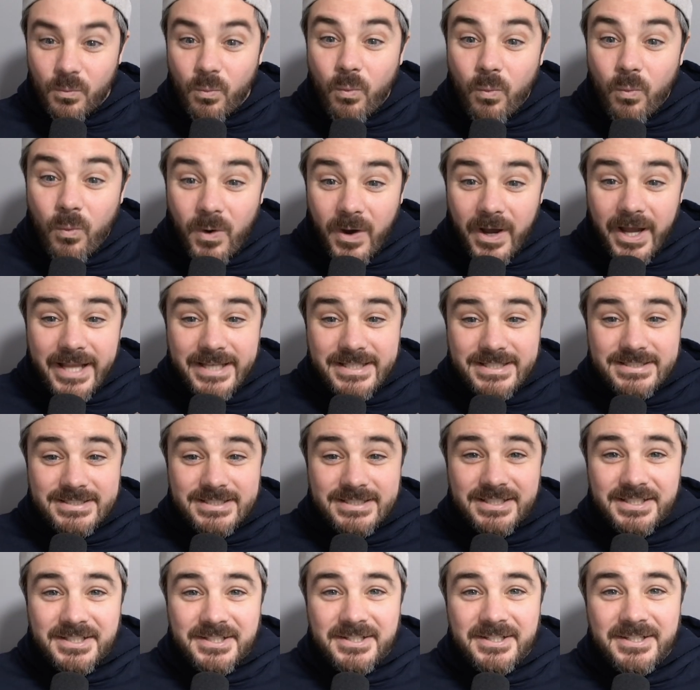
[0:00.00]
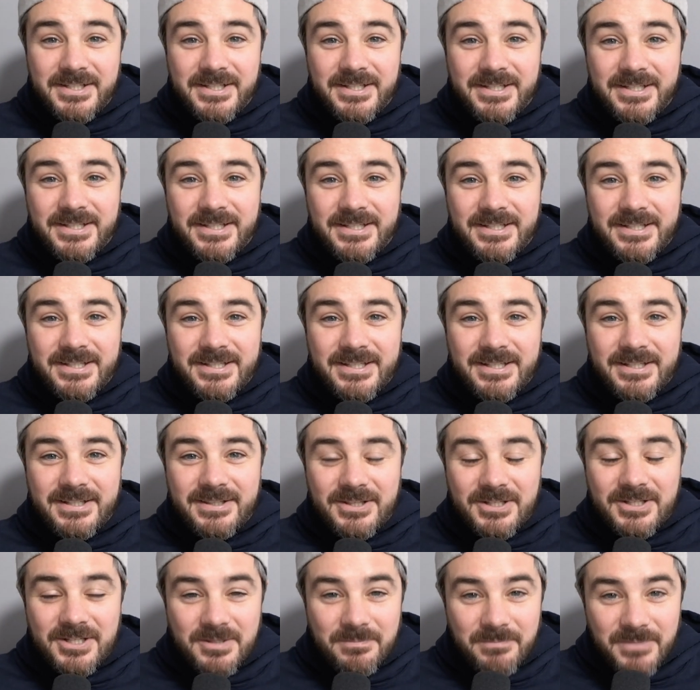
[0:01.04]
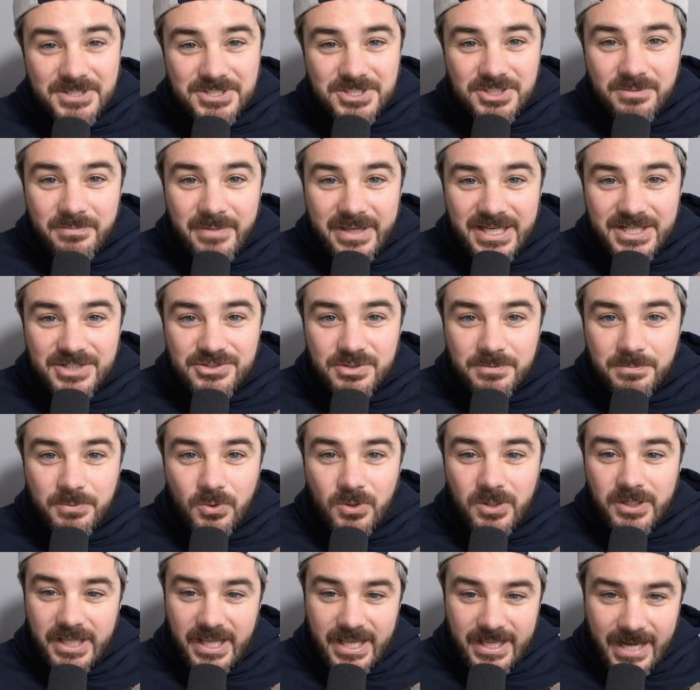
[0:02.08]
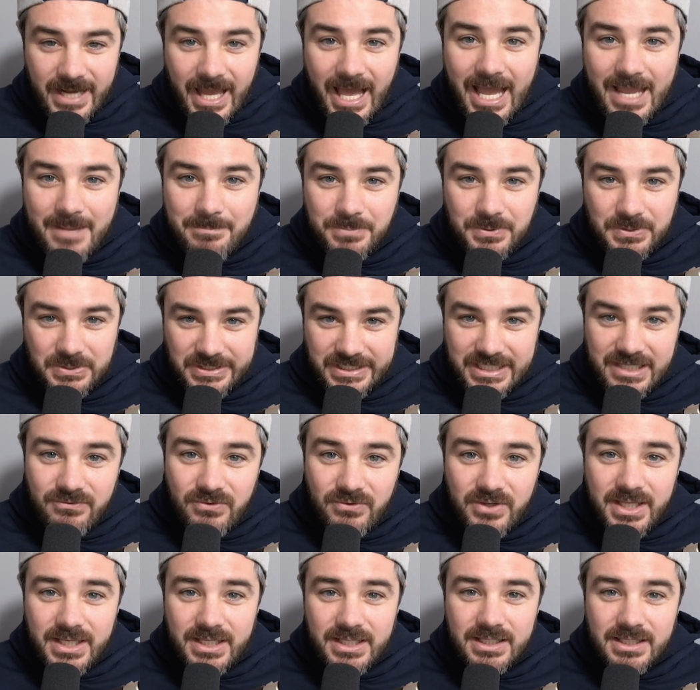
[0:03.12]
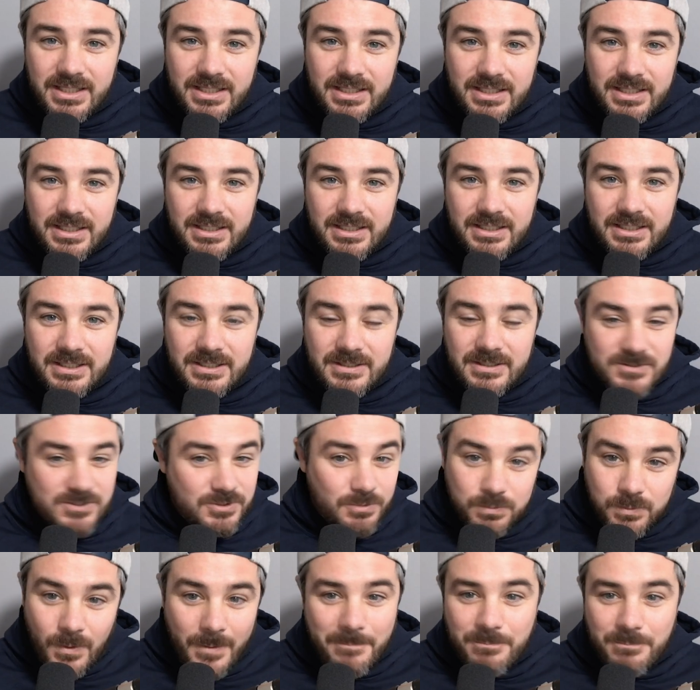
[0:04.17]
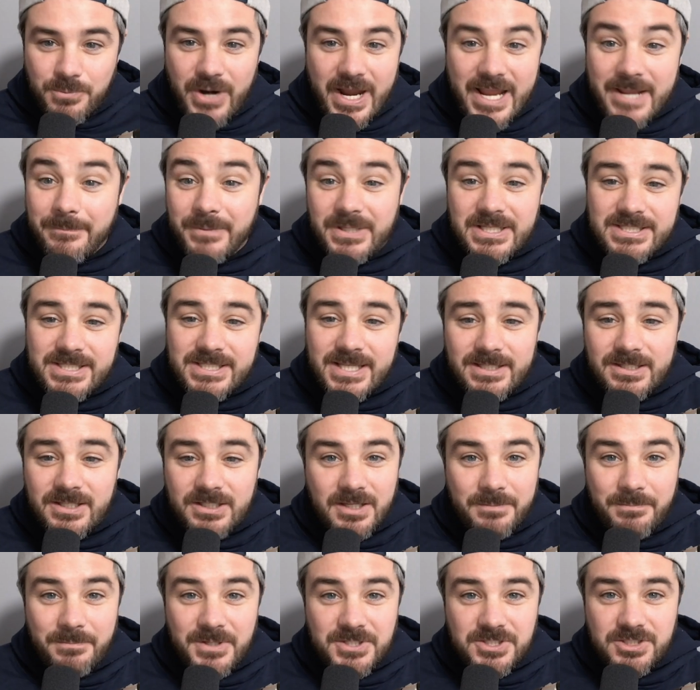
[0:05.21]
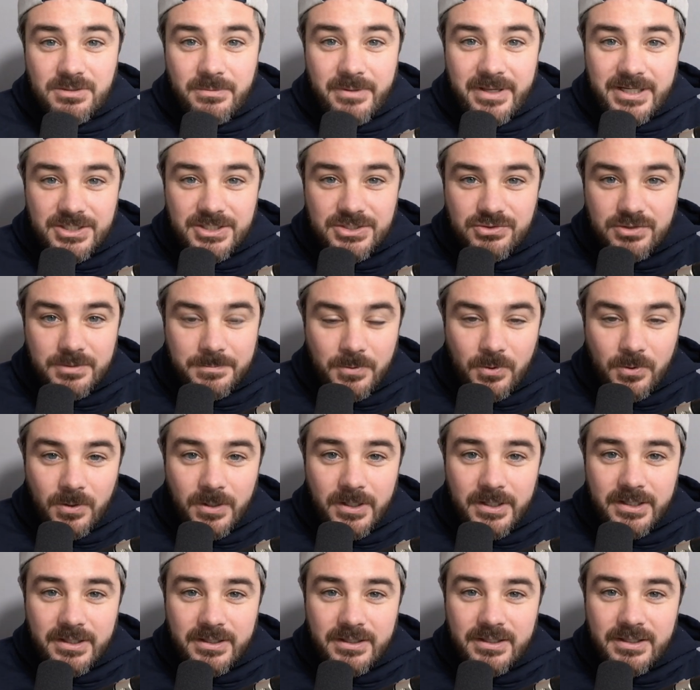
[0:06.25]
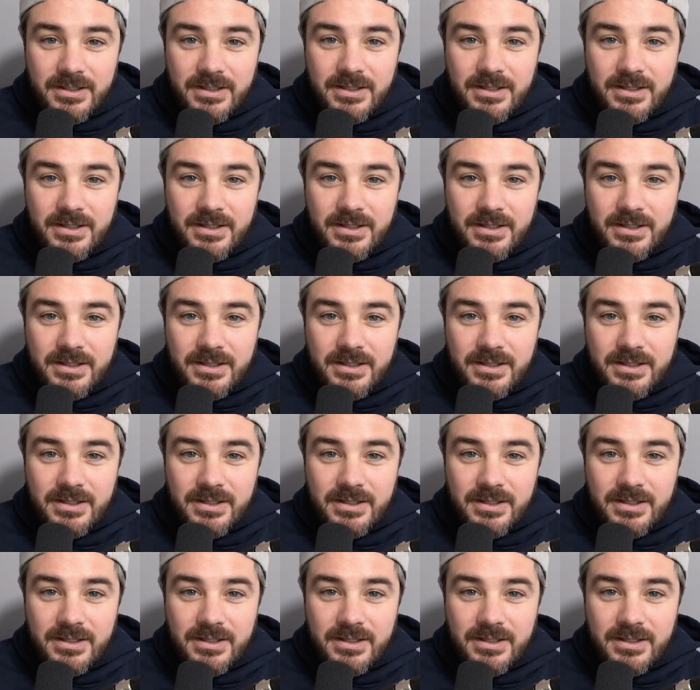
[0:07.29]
What? The commissioner made his report, and I believe it? So what Bregman said, the commissioner made his report?